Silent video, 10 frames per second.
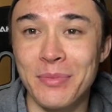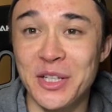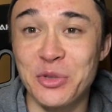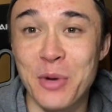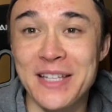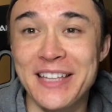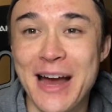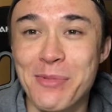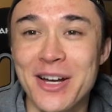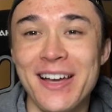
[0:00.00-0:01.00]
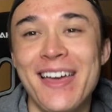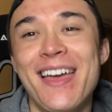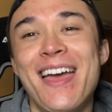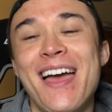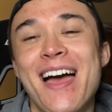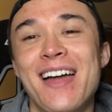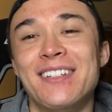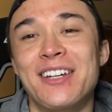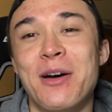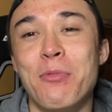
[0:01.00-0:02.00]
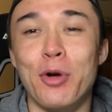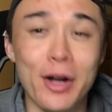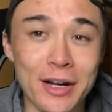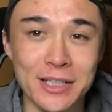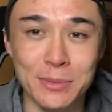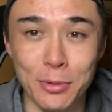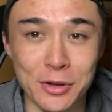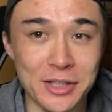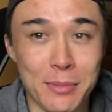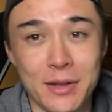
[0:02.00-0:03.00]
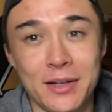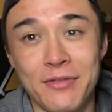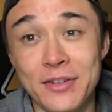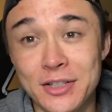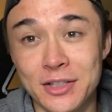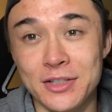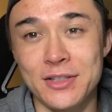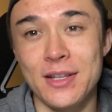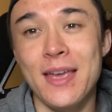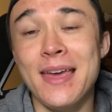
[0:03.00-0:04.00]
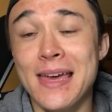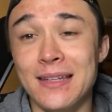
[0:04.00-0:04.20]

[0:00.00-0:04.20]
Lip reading: this Wyze camera, and we're going to explore some of the features in